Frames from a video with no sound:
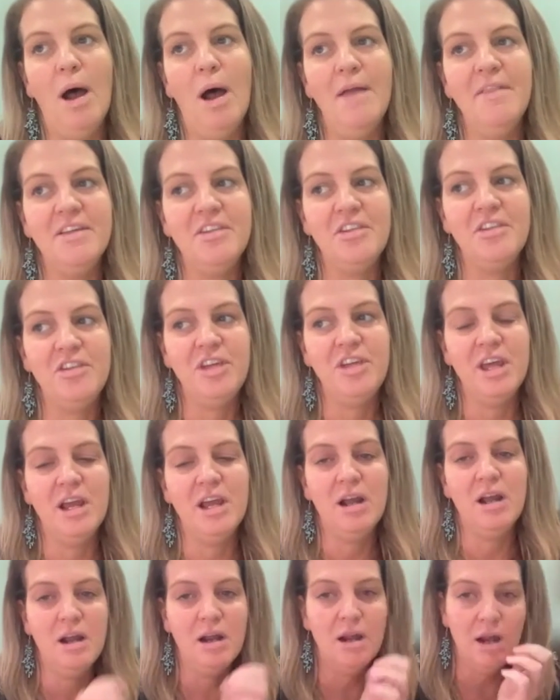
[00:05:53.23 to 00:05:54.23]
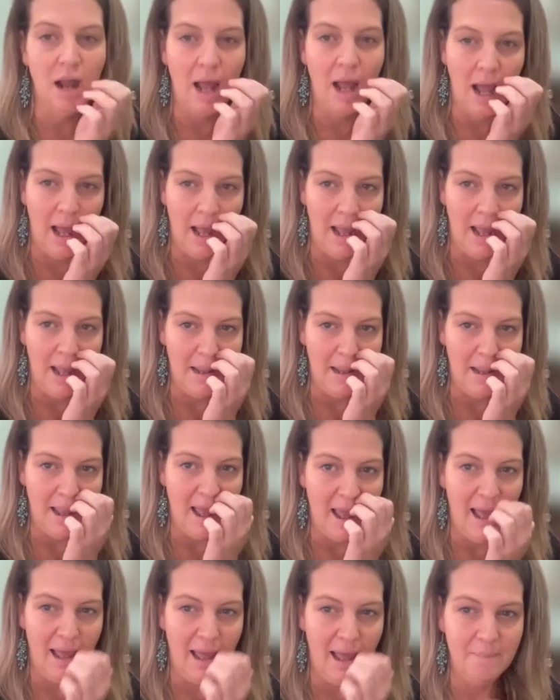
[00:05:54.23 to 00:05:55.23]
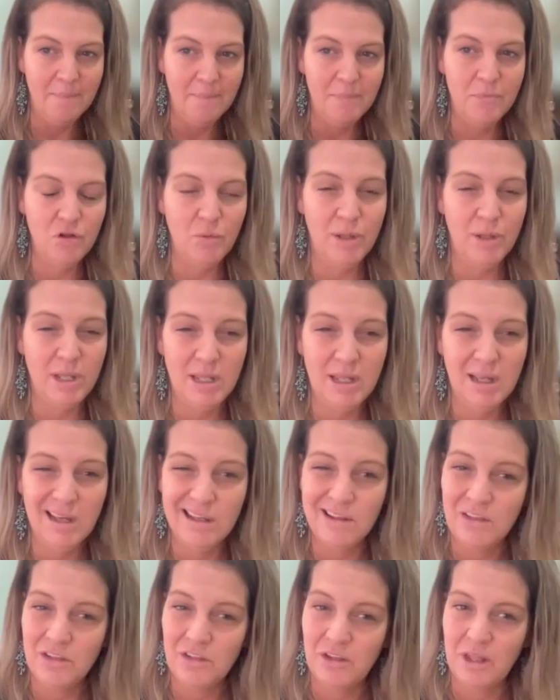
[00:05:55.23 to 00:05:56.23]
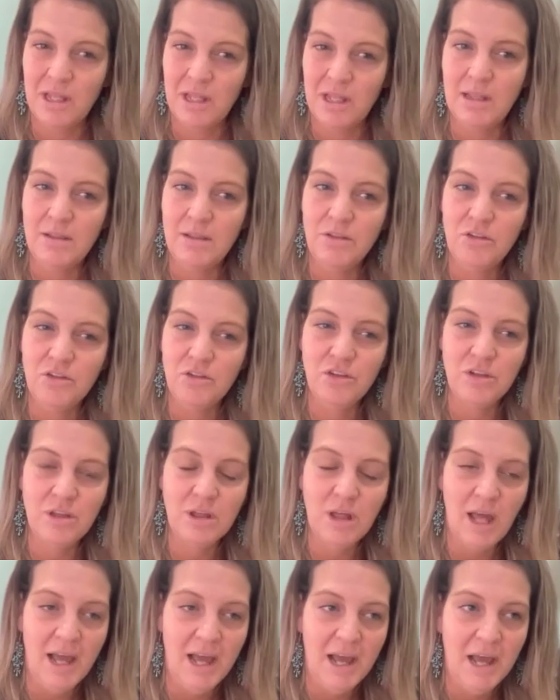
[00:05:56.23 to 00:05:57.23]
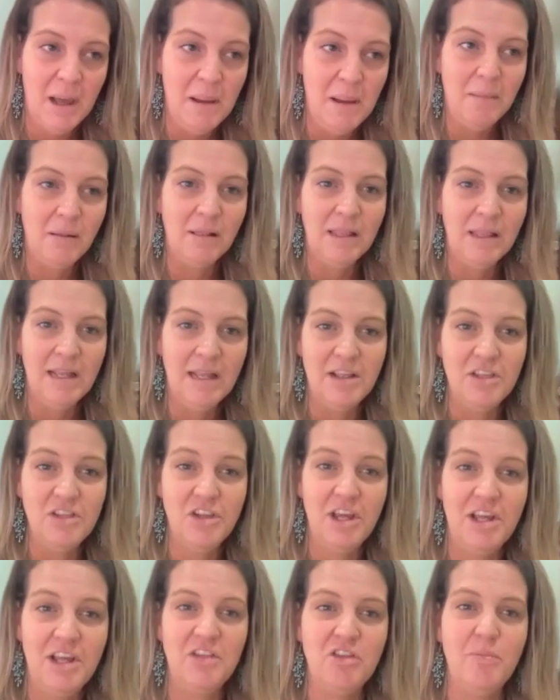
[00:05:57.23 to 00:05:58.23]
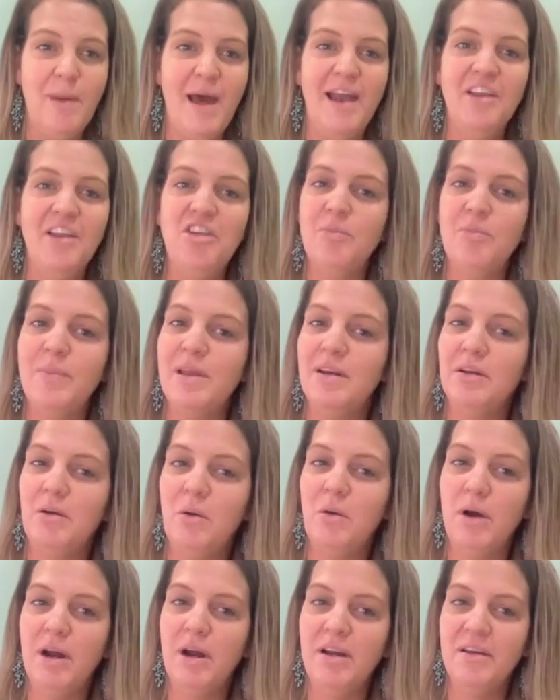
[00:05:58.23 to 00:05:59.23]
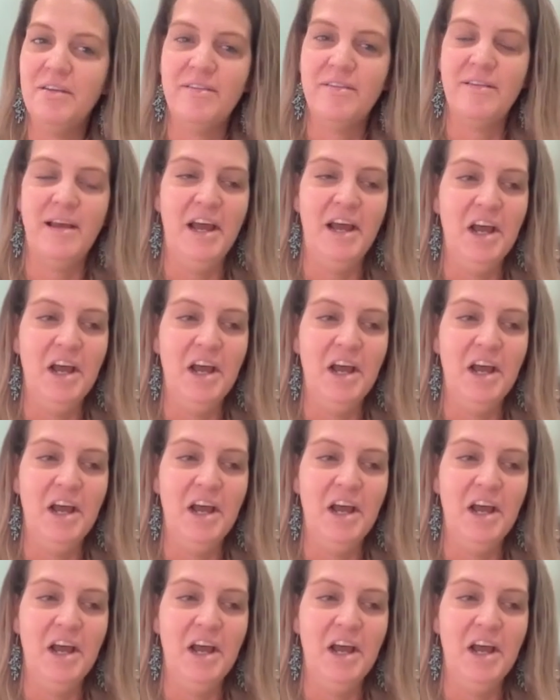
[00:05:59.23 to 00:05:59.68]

This year, I am doing a lead and change management course.